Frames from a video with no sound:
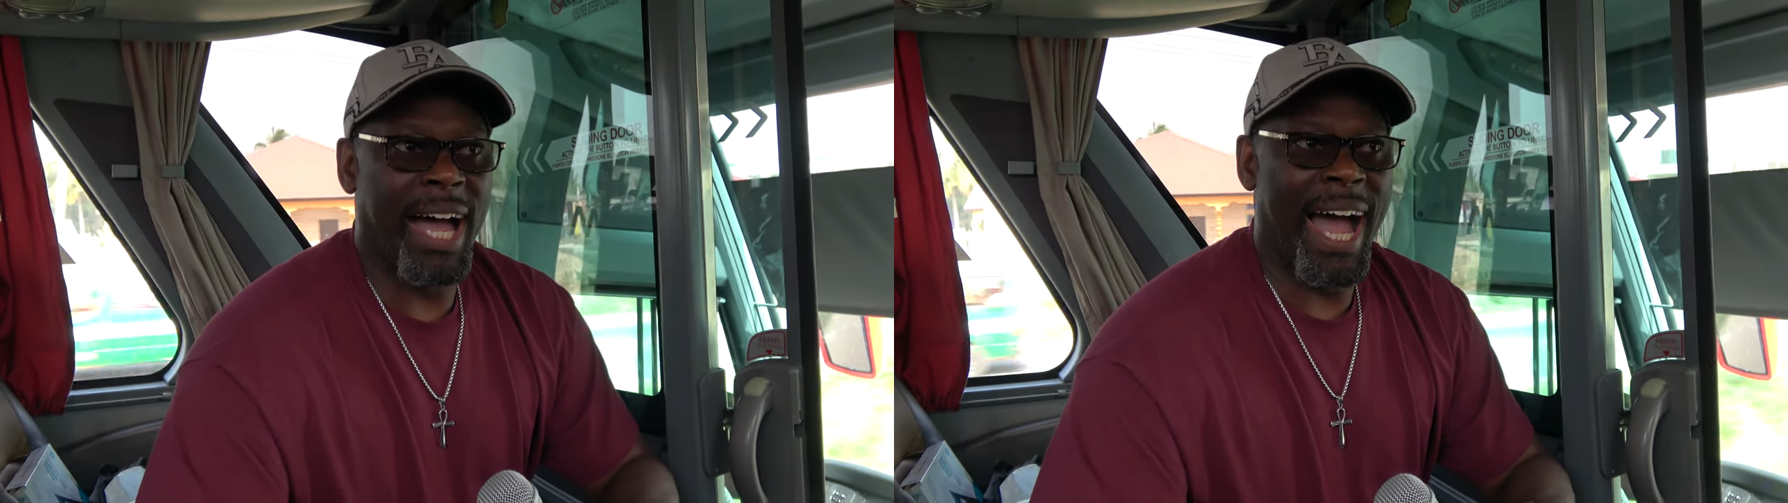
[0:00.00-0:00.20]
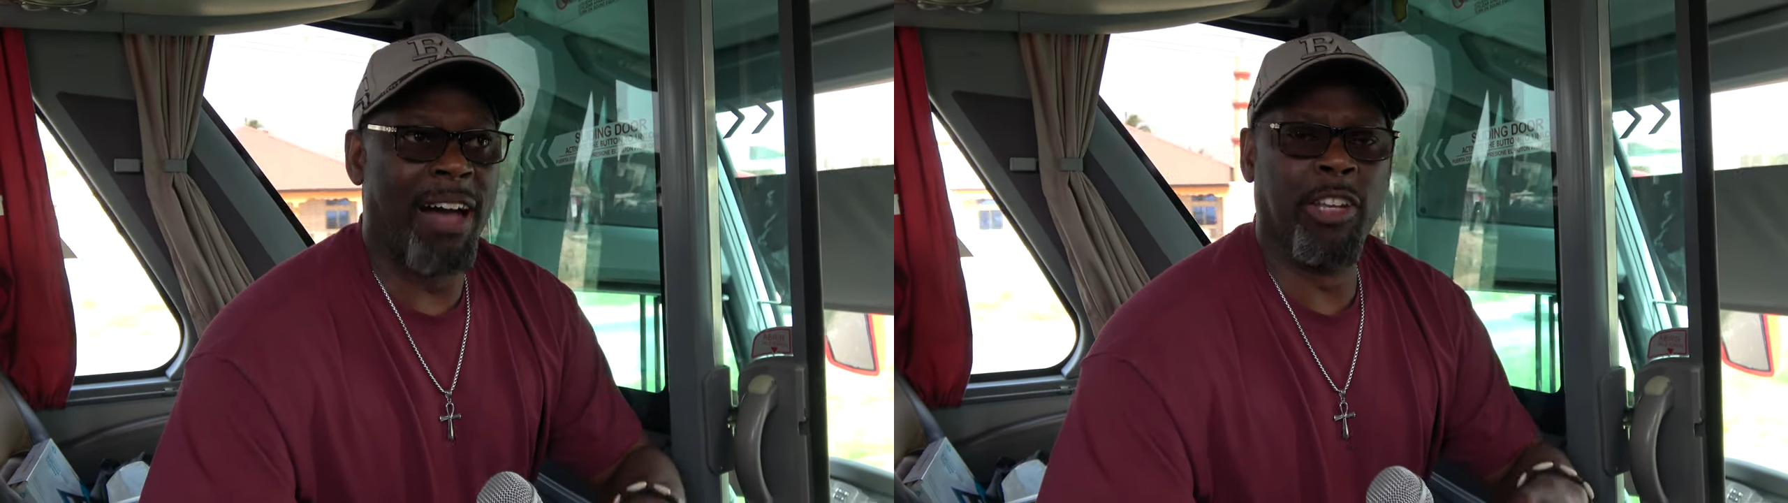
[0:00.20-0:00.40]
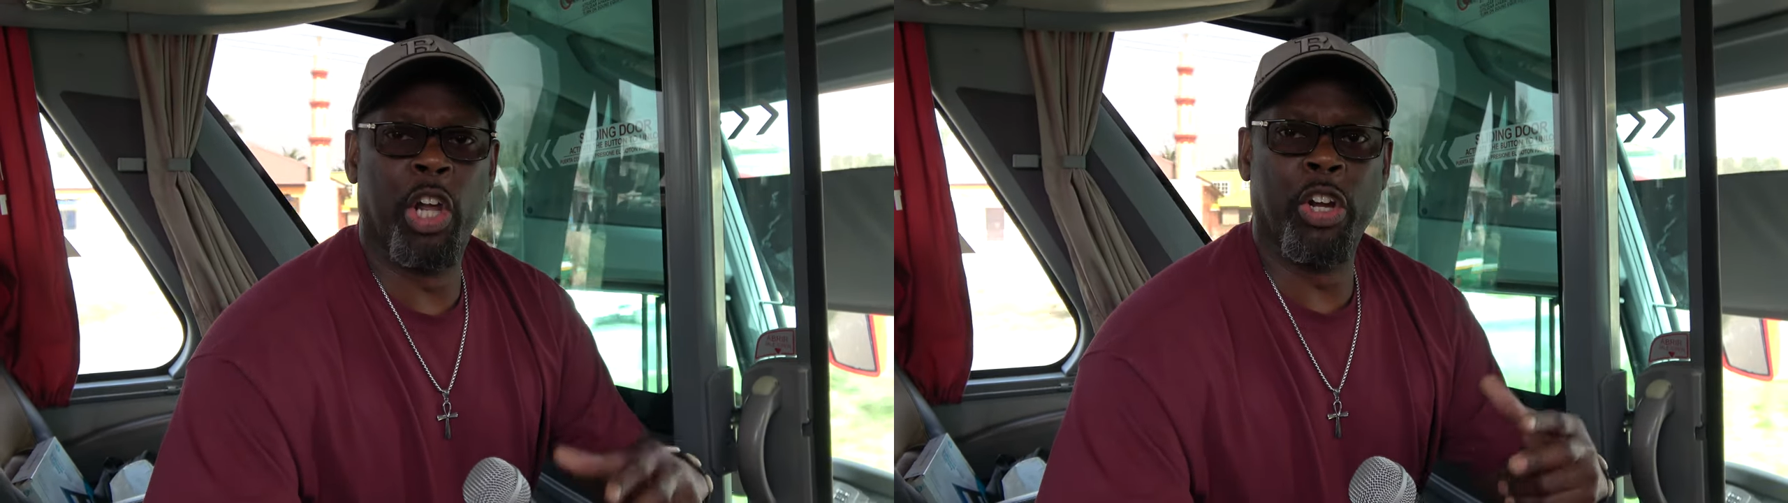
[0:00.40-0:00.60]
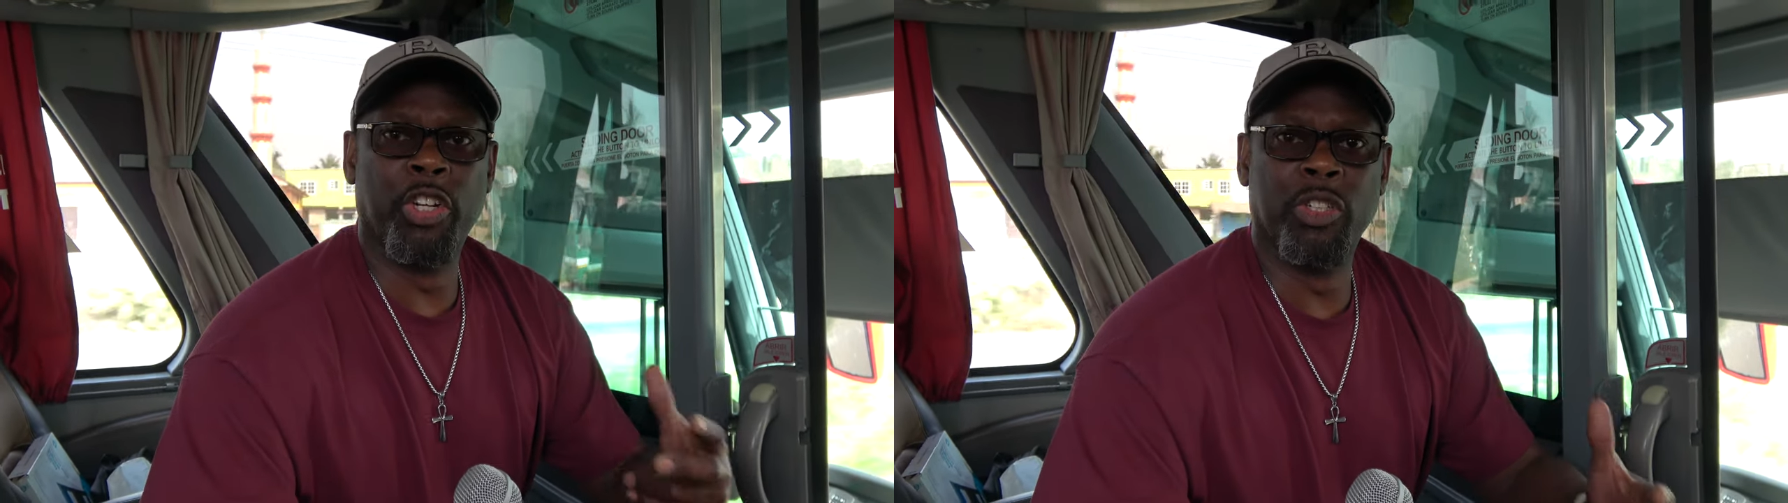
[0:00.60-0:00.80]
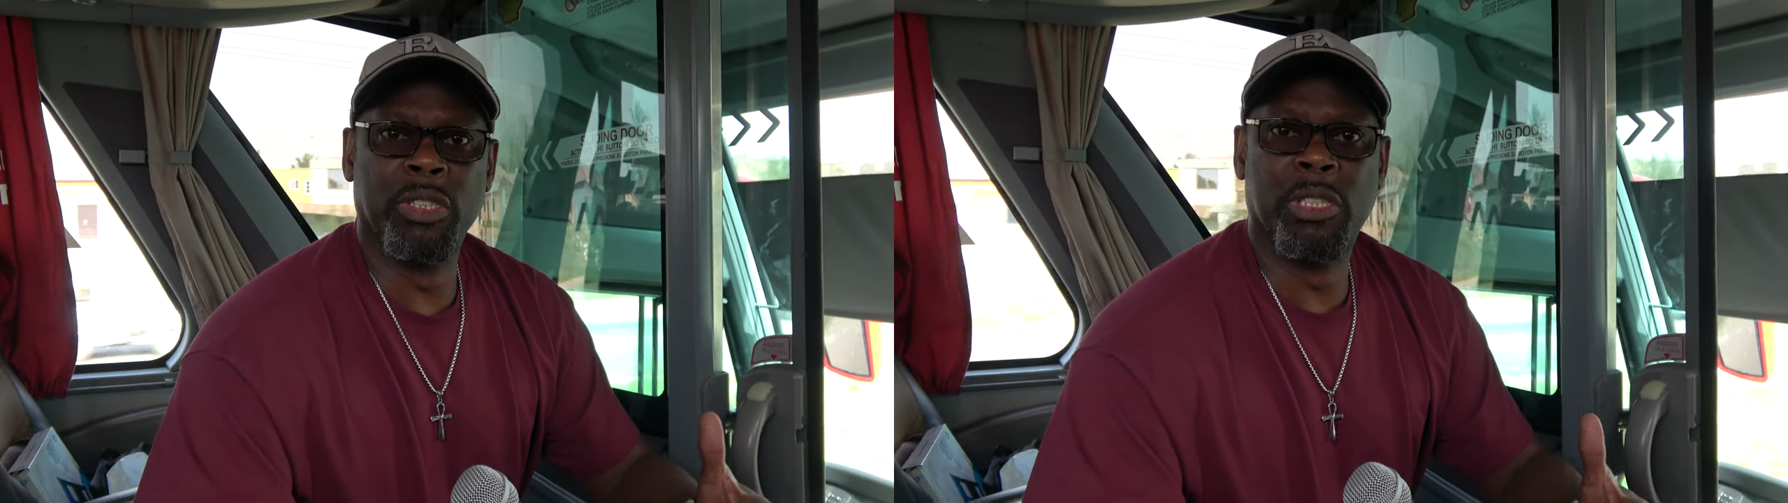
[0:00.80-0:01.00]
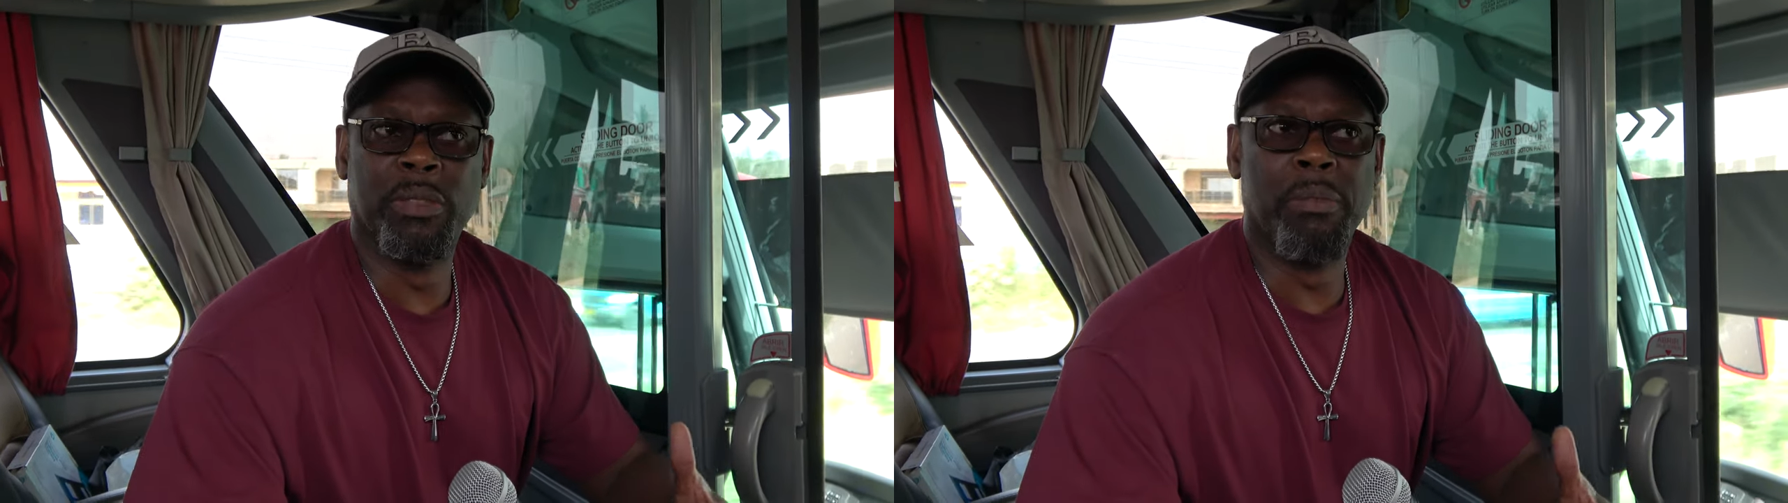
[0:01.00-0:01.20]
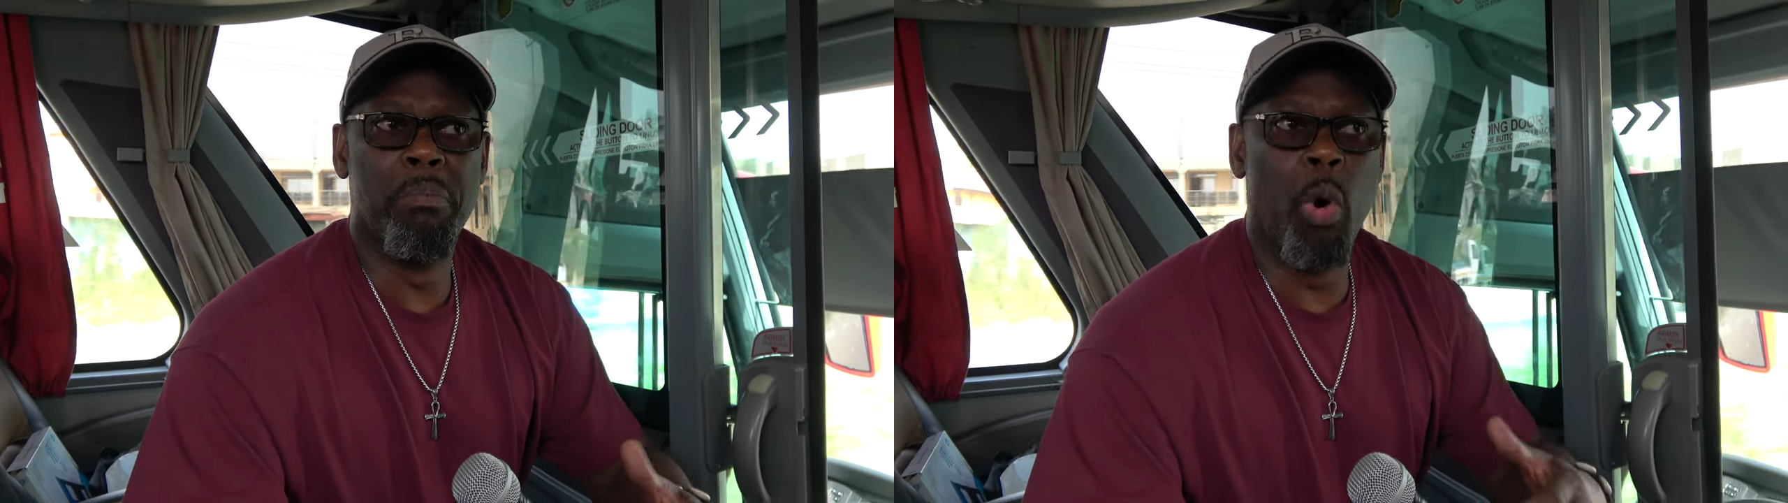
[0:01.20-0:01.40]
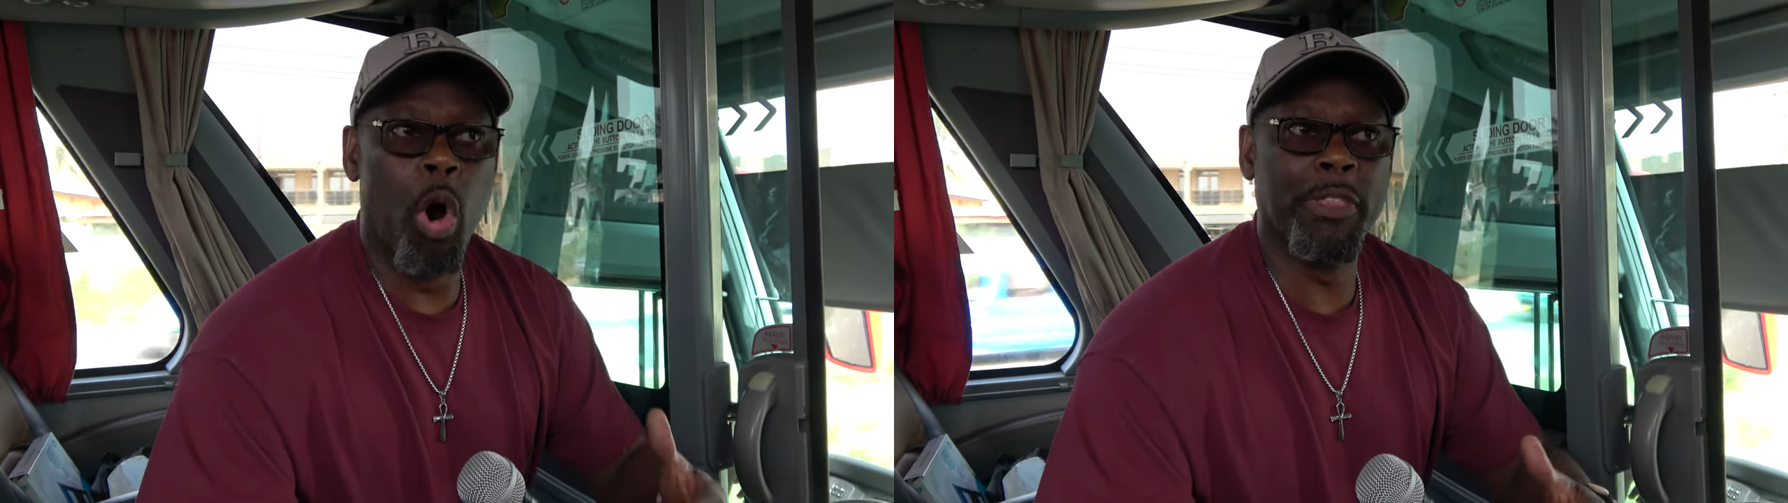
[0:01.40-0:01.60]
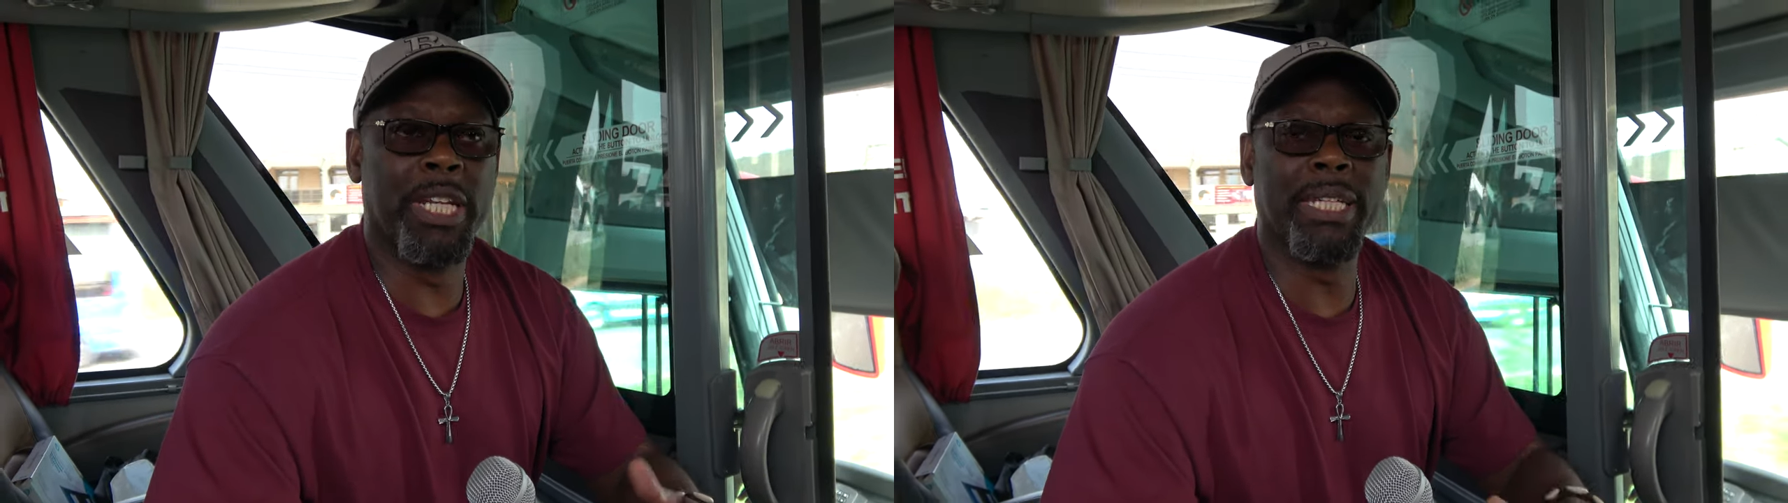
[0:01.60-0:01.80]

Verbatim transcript: I learned more than